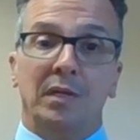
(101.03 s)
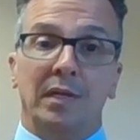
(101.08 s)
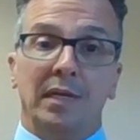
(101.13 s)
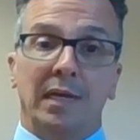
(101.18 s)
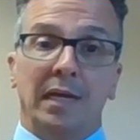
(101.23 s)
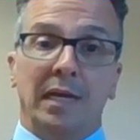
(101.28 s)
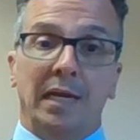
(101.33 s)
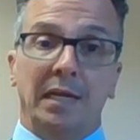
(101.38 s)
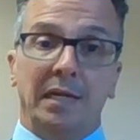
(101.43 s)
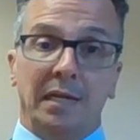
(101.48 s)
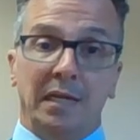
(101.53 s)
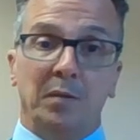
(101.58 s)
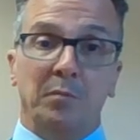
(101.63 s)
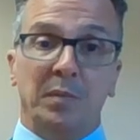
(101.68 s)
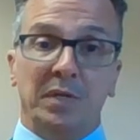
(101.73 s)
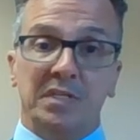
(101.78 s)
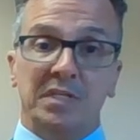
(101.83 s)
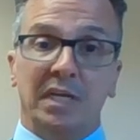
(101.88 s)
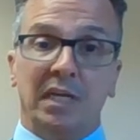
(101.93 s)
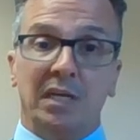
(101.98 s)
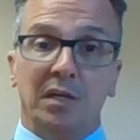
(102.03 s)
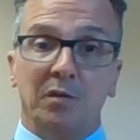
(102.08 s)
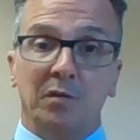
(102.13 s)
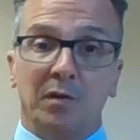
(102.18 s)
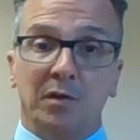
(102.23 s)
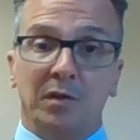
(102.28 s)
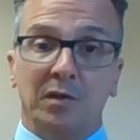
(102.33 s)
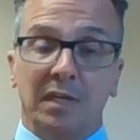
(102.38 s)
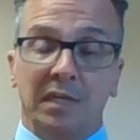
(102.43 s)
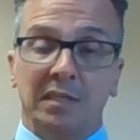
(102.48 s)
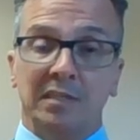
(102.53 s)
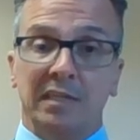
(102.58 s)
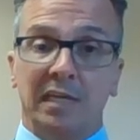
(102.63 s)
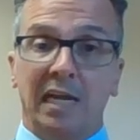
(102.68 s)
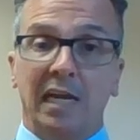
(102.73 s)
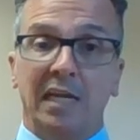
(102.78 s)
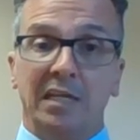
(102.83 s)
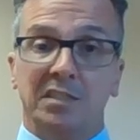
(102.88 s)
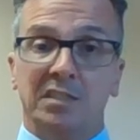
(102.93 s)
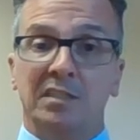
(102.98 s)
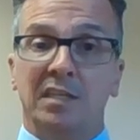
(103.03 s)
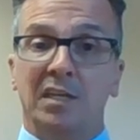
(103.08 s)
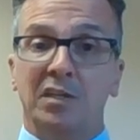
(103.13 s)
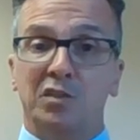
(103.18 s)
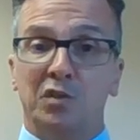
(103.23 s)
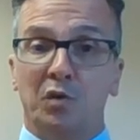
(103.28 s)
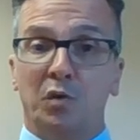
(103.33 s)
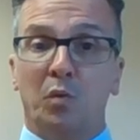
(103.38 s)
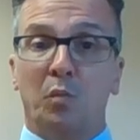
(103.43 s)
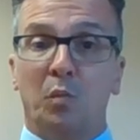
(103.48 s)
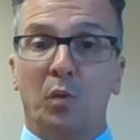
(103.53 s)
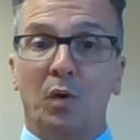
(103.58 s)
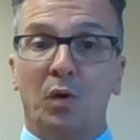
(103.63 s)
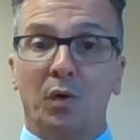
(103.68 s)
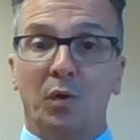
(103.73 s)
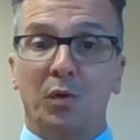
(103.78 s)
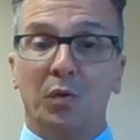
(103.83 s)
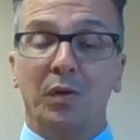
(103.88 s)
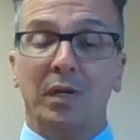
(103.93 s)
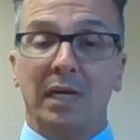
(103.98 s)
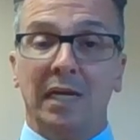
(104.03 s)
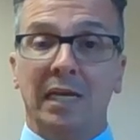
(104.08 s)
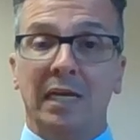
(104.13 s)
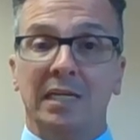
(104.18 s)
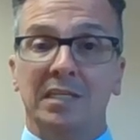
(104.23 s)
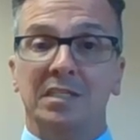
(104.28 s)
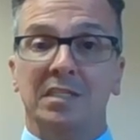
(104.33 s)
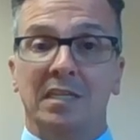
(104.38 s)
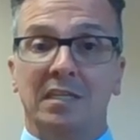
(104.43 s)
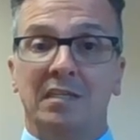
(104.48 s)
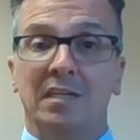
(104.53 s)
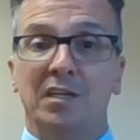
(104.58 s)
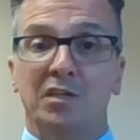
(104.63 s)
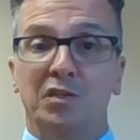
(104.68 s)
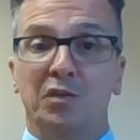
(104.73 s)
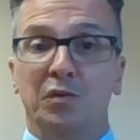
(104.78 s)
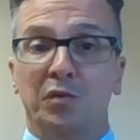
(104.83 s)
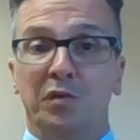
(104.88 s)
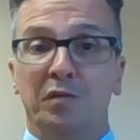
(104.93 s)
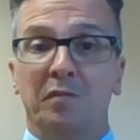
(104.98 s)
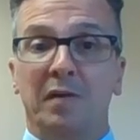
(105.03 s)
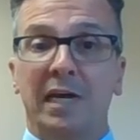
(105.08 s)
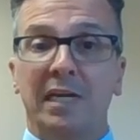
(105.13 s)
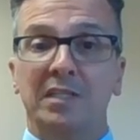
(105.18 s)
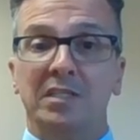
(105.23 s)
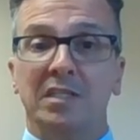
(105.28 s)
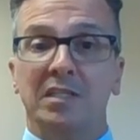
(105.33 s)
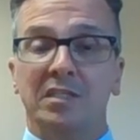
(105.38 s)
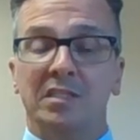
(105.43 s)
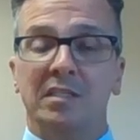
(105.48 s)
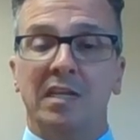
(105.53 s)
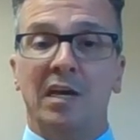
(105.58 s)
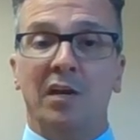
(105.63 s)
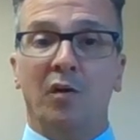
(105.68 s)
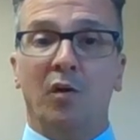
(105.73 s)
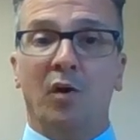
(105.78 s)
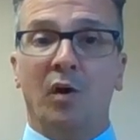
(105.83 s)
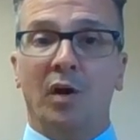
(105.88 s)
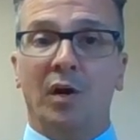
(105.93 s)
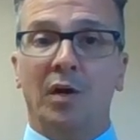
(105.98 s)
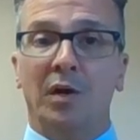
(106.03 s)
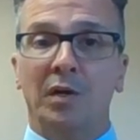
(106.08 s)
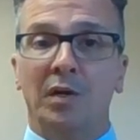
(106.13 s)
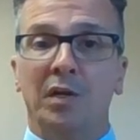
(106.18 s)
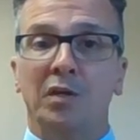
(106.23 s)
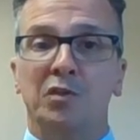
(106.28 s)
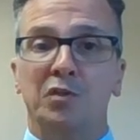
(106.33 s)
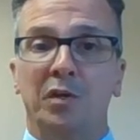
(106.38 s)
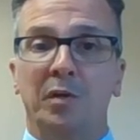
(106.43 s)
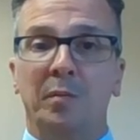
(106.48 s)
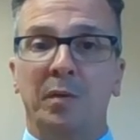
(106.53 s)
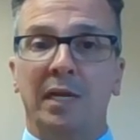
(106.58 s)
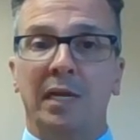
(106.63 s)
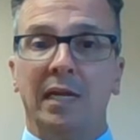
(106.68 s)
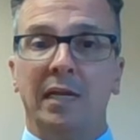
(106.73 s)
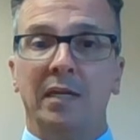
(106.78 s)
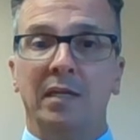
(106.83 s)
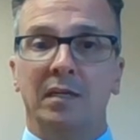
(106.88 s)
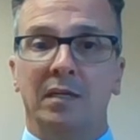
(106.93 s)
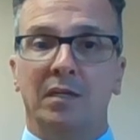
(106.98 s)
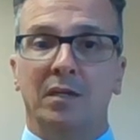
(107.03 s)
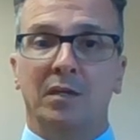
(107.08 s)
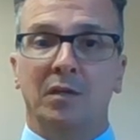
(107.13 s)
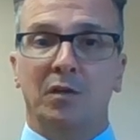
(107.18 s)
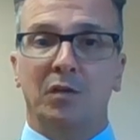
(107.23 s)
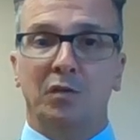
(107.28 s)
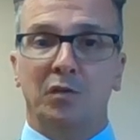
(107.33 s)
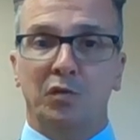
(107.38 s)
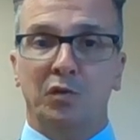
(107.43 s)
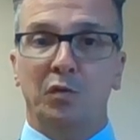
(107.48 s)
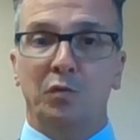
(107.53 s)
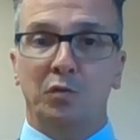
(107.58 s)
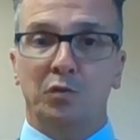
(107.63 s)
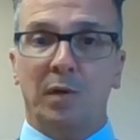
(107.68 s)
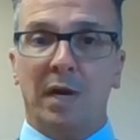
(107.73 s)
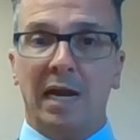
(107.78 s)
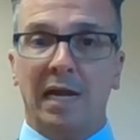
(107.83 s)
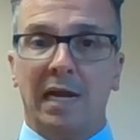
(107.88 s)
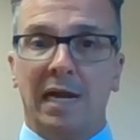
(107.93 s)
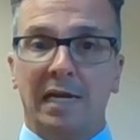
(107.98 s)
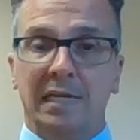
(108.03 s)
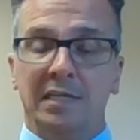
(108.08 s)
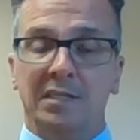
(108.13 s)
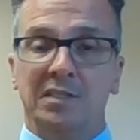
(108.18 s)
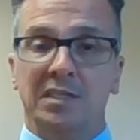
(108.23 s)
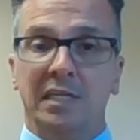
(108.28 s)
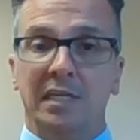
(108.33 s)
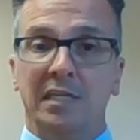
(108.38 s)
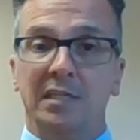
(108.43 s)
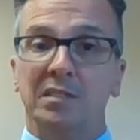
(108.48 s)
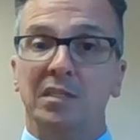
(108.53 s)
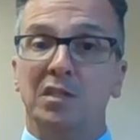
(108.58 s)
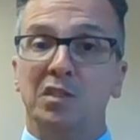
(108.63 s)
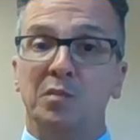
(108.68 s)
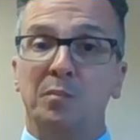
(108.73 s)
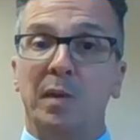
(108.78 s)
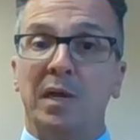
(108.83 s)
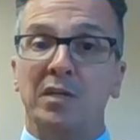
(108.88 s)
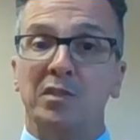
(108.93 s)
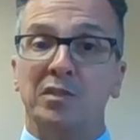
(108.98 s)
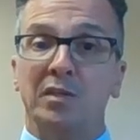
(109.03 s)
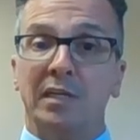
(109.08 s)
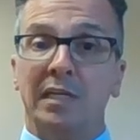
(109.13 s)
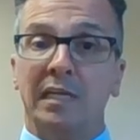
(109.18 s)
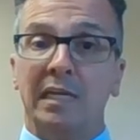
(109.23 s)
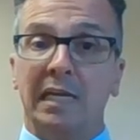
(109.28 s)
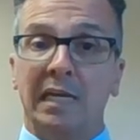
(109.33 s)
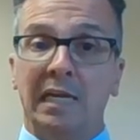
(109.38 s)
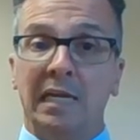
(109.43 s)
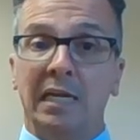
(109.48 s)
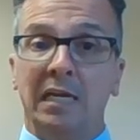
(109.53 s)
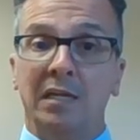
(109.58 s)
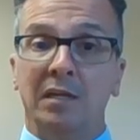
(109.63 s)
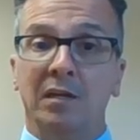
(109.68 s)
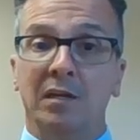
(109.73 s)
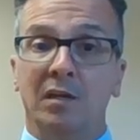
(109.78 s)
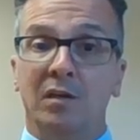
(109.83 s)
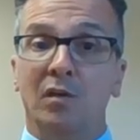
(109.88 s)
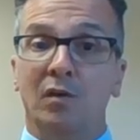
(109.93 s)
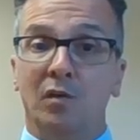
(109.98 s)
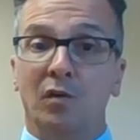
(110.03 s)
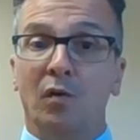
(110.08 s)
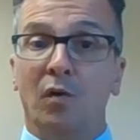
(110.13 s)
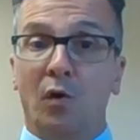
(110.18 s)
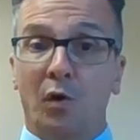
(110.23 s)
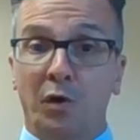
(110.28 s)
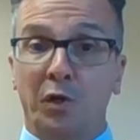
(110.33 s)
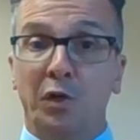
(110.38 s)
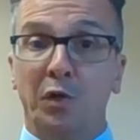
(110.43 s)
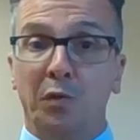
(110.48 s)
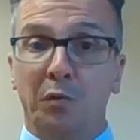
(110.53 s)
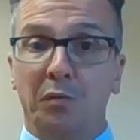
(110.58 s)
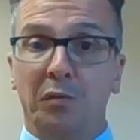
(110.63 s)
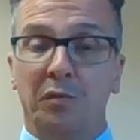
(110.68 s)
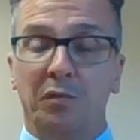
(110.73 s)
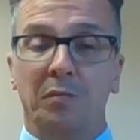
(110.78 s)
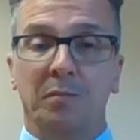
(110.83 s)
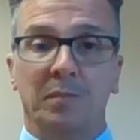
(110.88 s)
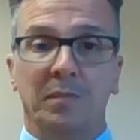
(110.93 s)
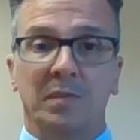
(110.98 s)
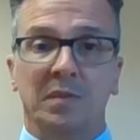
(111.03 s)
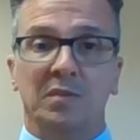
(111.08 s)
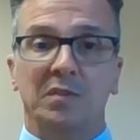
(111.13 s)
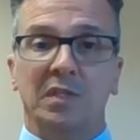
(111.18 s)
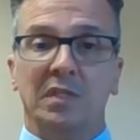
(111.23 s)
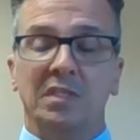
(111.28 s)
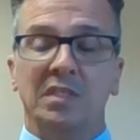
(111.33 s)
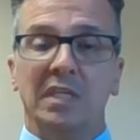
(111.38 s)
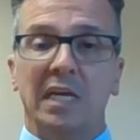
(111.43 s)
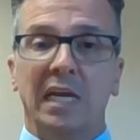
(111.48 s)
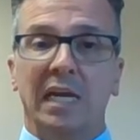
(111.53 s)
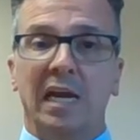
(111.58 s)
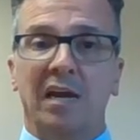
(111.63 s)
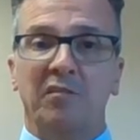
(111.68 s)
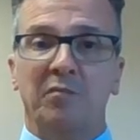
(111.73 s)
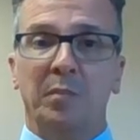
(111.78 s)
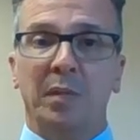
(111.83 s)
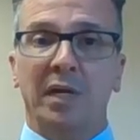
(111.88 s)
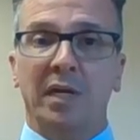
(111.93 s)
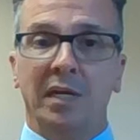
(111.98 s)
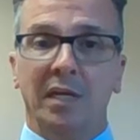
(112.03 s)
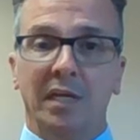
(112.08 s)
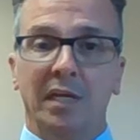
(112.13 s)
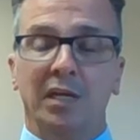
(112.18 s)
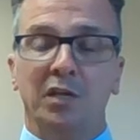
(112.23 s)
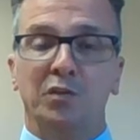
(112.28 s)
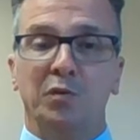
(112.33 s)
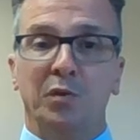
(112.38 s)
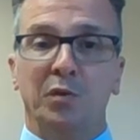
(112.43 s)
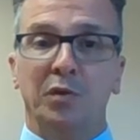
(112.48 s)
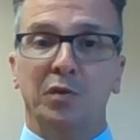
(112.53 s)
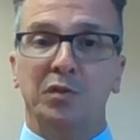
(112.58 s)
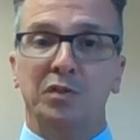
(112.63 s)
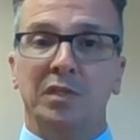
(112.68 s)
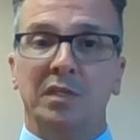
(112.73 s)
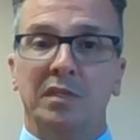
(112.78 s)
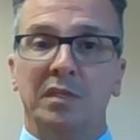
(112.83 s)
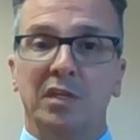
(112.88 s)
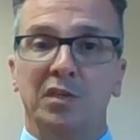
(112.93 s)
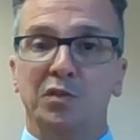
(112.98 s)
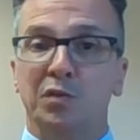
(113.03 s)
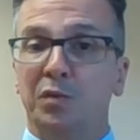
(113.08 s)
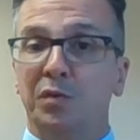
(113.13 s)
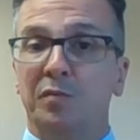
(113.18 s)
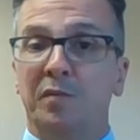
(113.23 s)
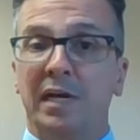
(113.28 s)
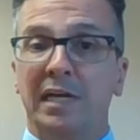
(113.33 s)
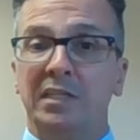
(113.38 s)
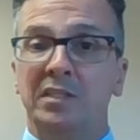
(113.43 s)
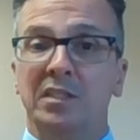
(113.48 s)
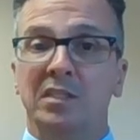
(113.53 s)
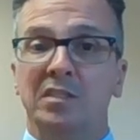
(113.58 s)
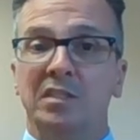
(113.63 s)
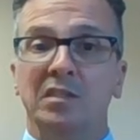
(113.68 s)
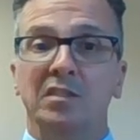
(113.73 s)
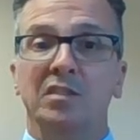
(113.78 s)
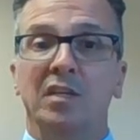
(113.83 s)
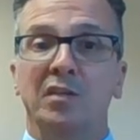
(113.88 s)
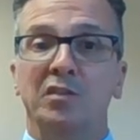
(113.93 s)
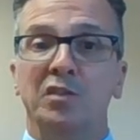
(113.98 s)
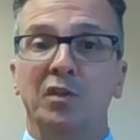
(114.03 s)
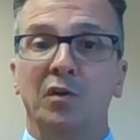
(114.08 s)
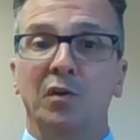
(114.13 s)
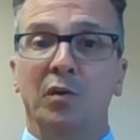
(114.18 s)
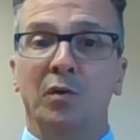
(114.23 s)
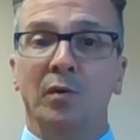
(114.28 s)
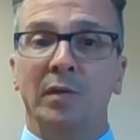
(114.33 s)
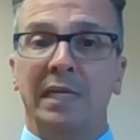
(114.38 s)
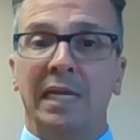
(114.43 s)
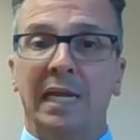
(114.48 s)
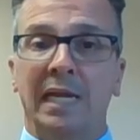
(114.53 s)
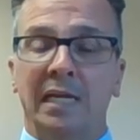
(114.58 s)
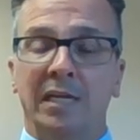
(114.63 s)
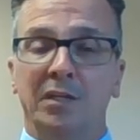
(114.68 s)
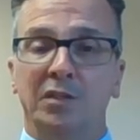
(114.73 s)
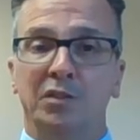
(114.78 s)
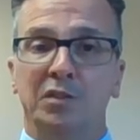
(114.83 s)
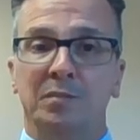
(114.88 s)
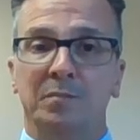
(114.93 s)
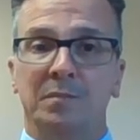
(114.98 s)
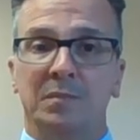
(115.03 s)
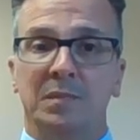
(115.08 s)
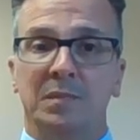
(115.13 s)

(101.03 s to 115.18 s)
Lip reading: And in particular, in today's digital world, it is the digital devices that are contributing to dry eye disease, especially in our youth, since they have been introduced to digital devices at such an early age.